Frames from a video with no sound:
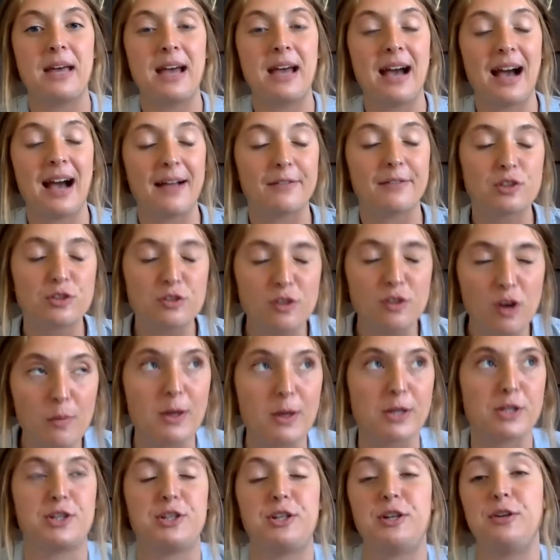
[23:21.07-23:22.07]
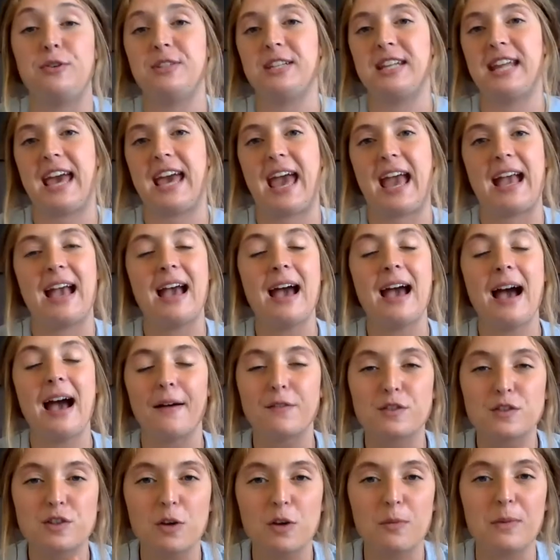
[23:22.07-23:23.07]
I have so much to do today. I have
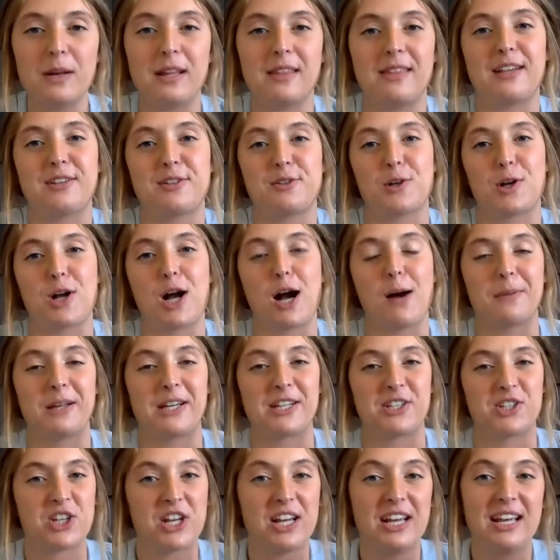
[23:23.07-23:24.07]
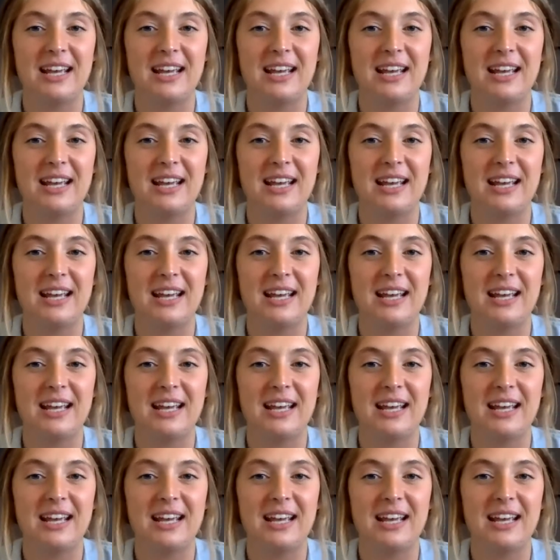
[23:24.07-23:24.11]
so many things to accomplish.